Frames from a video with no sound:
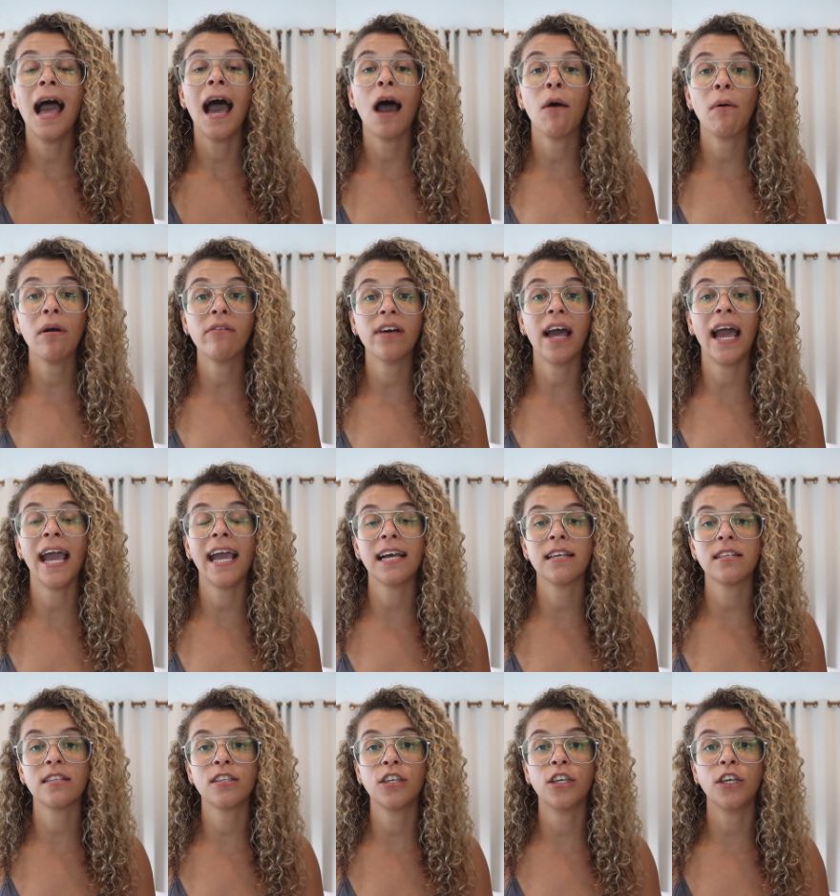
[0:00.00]
However,
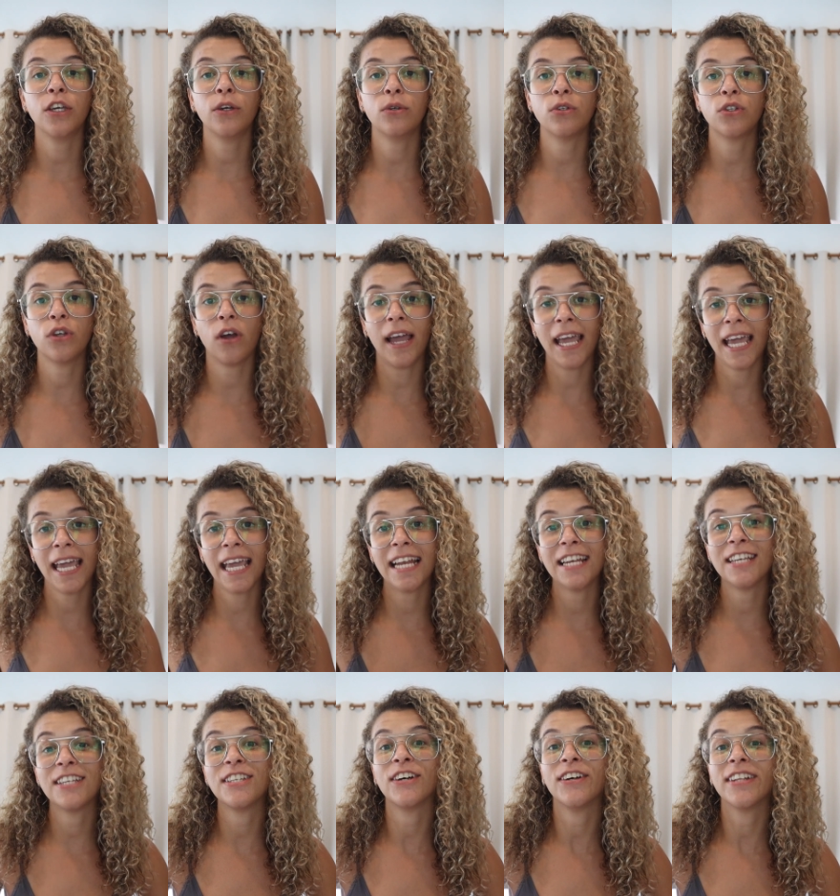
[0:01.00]

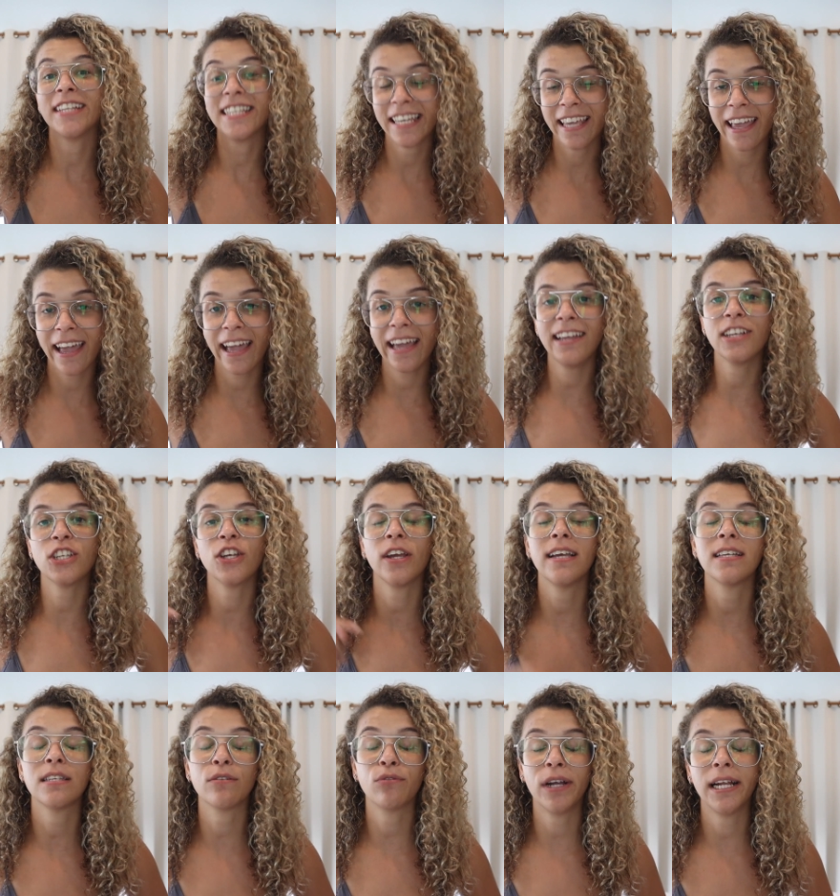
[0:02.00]
asq.in.th
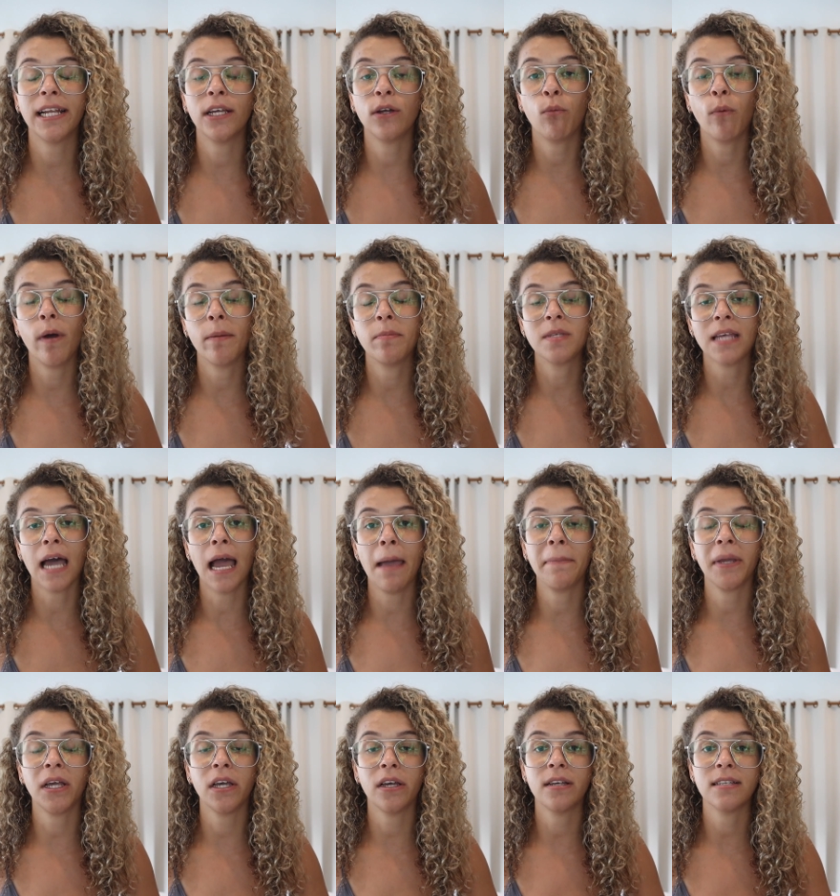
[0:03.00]
is a really good website
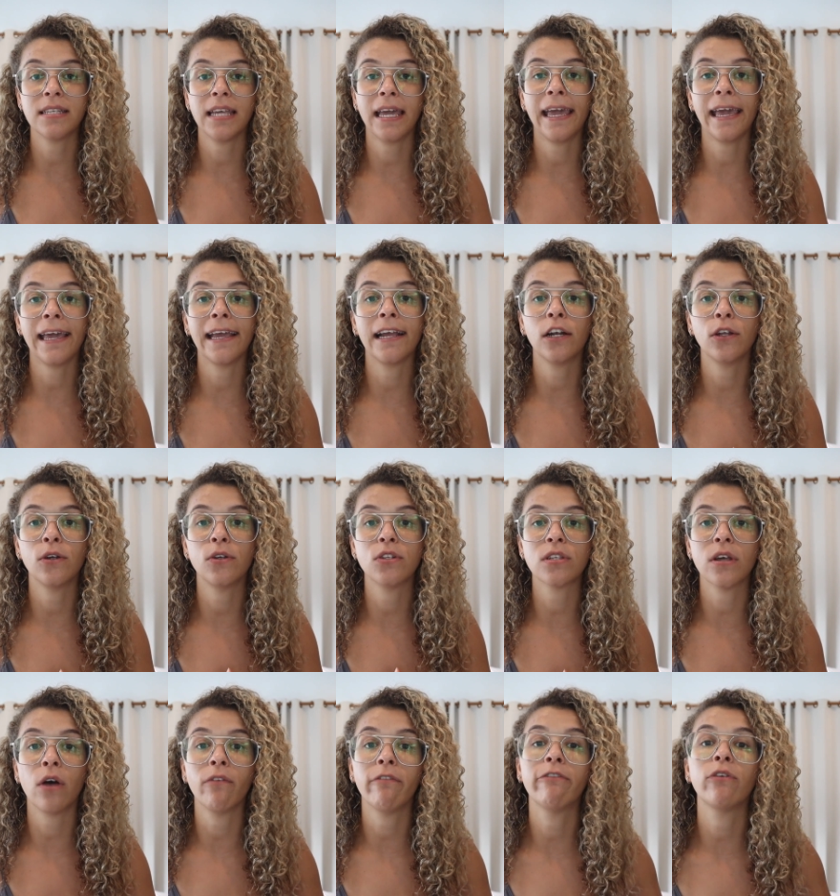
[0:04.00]
because it includes
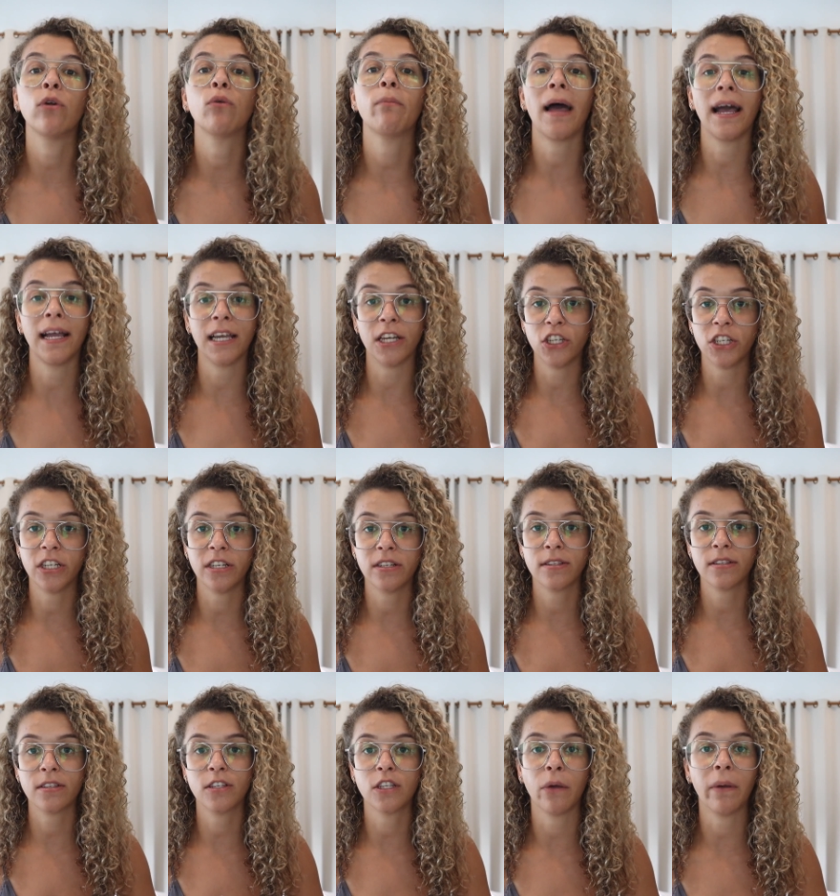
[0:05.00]
full
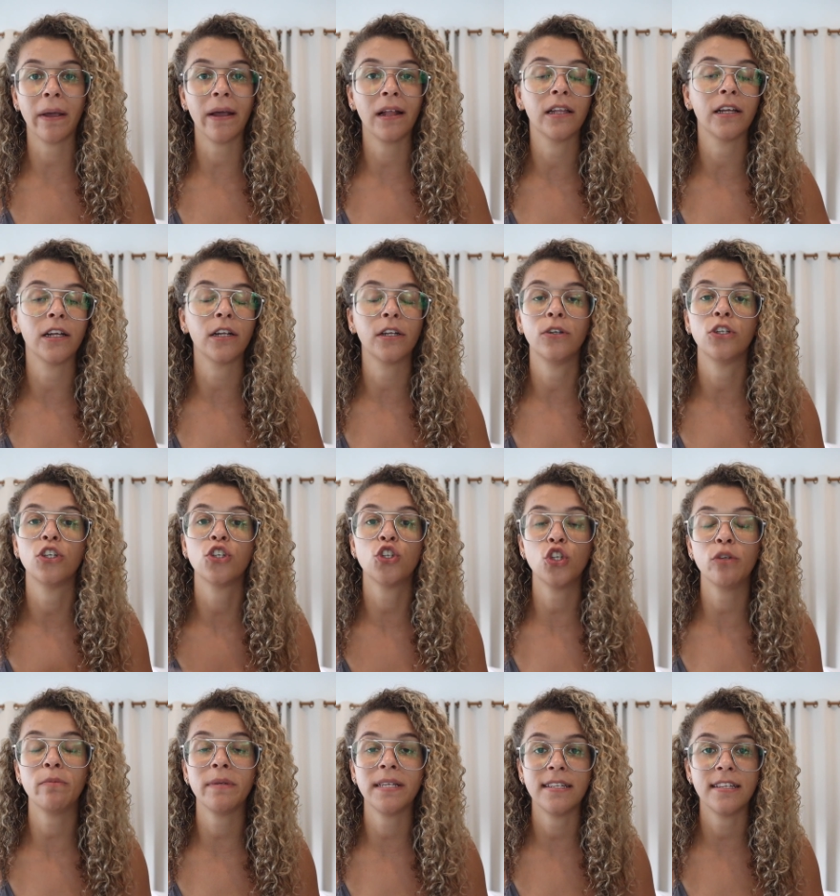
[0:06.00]
packages. So it'll include your
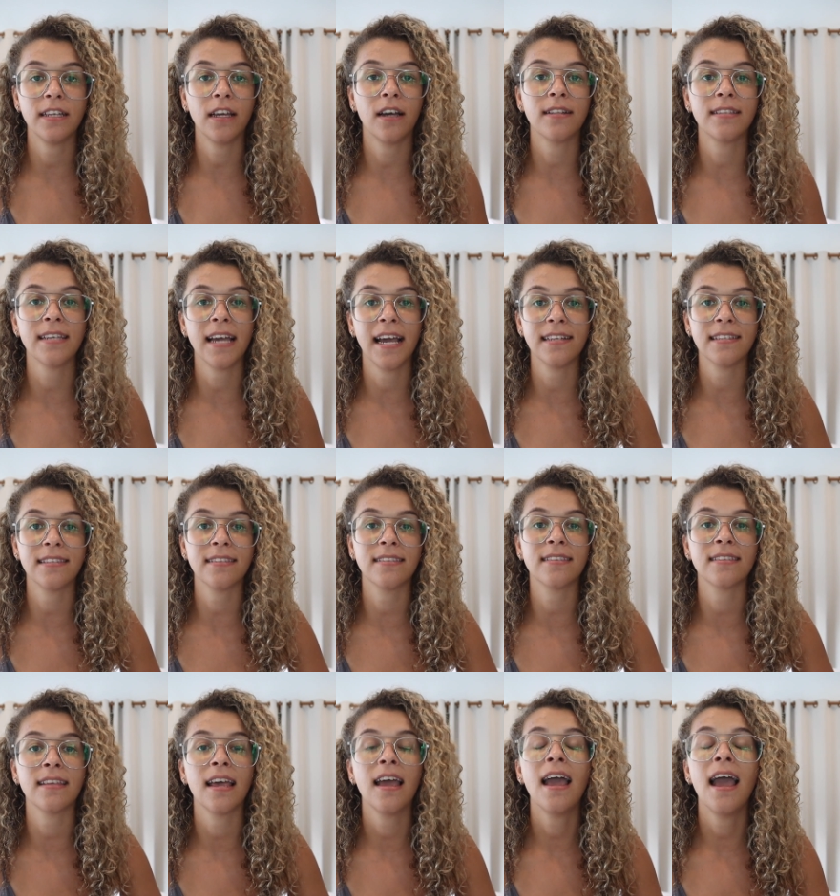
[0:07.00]
two PCR
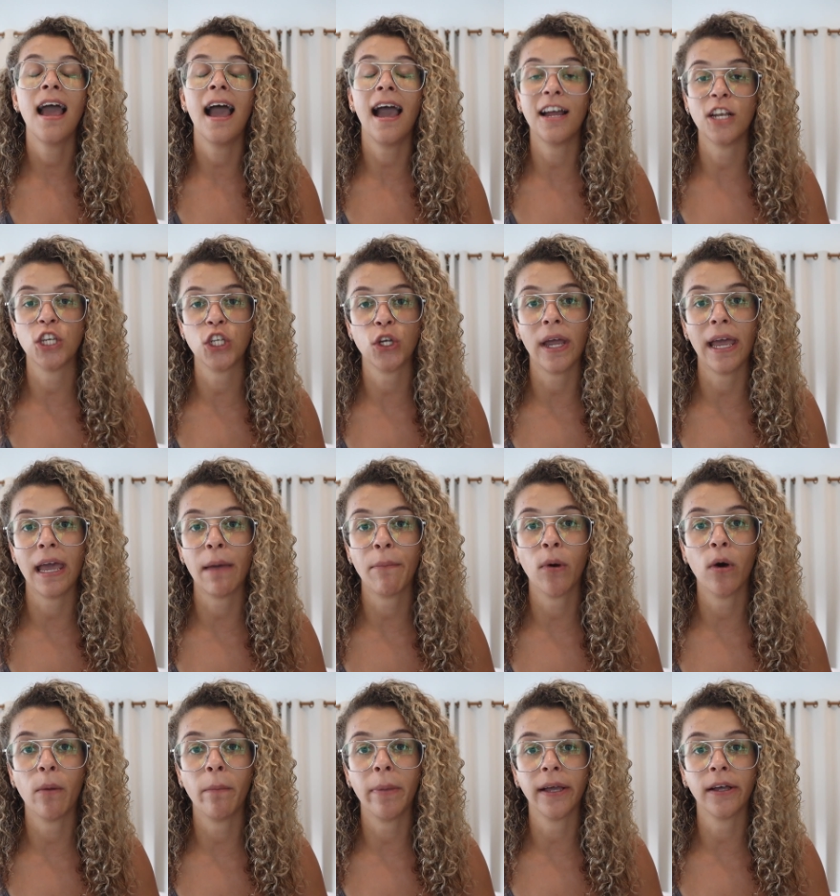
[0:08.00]
tests and your
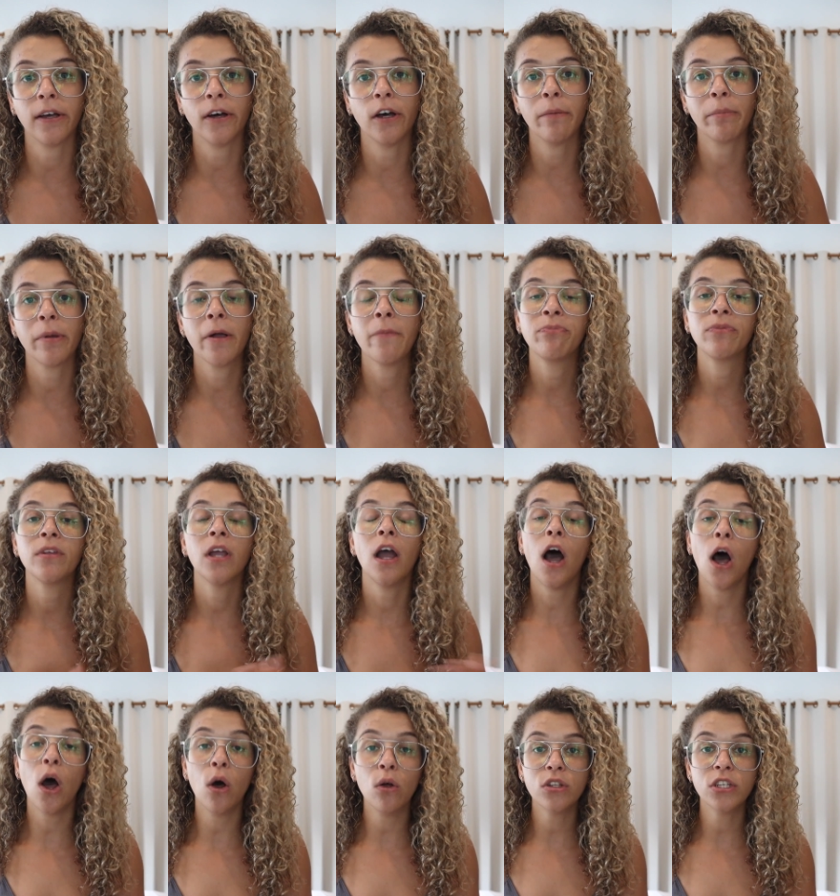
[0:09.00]
airport pickup.
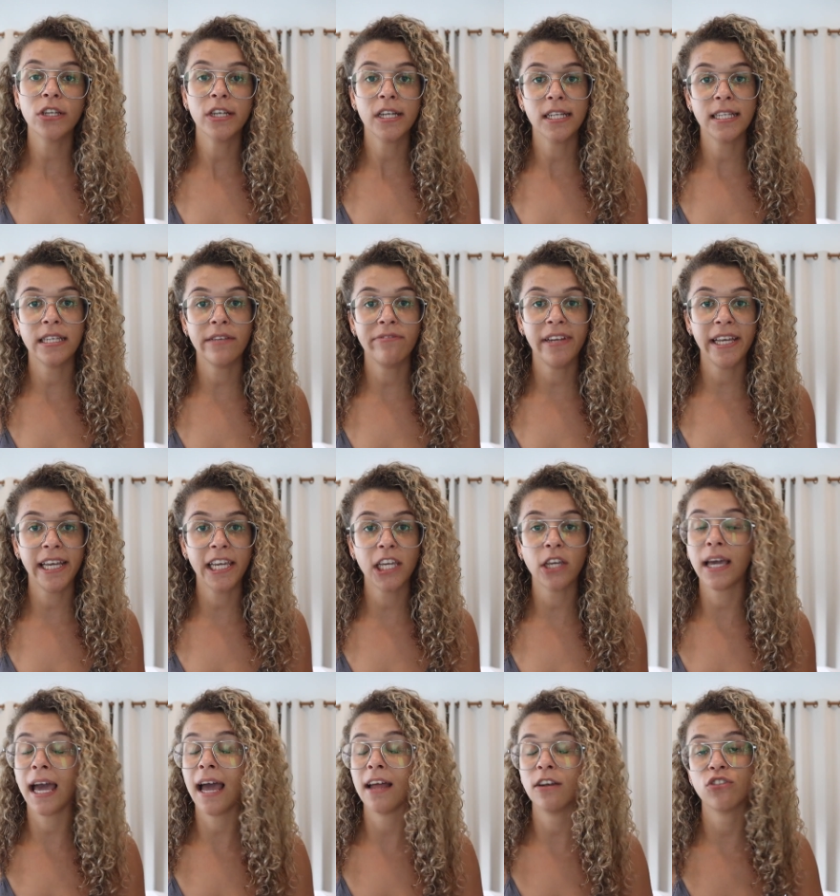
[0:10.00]
Alternatively, you
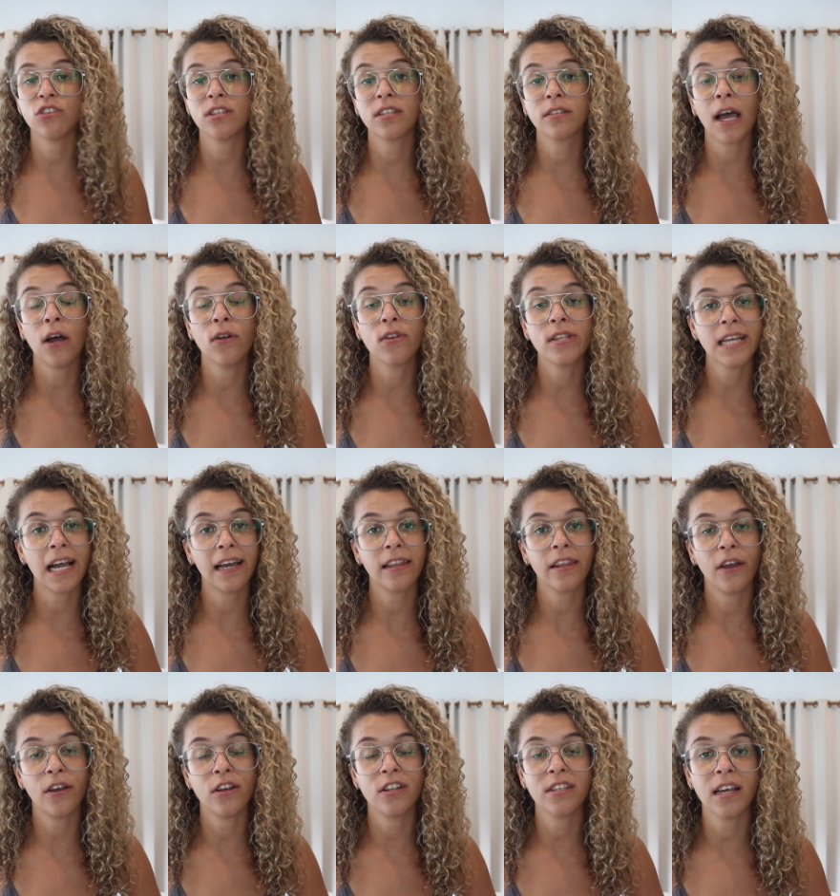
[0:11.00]
can just contact the
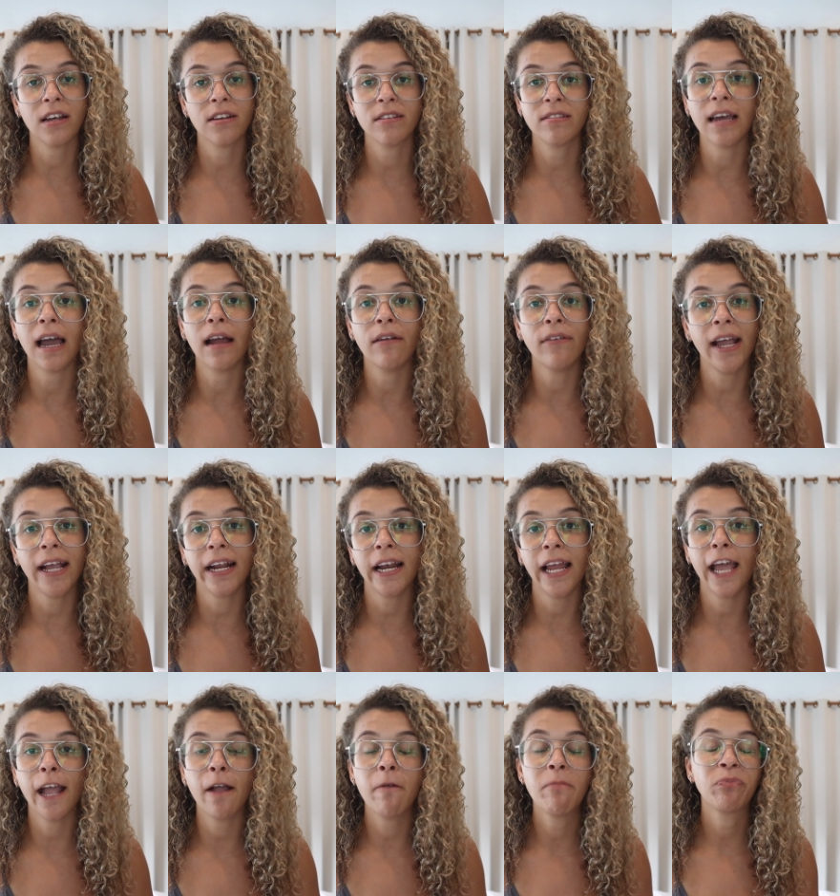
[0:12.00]
hotels
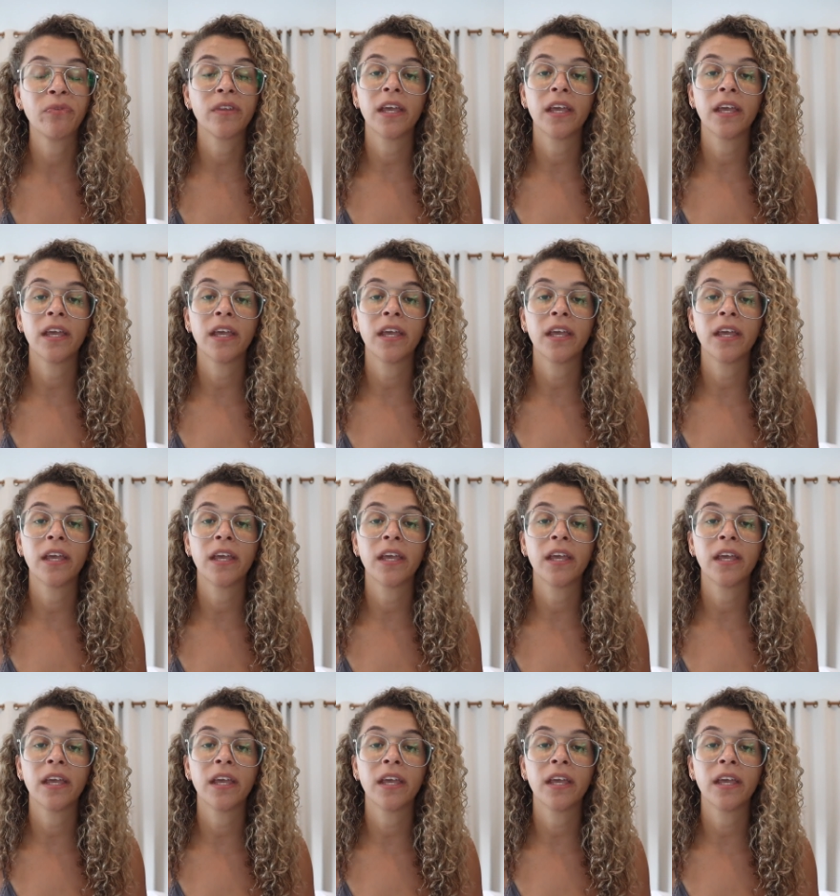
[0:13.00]
directly.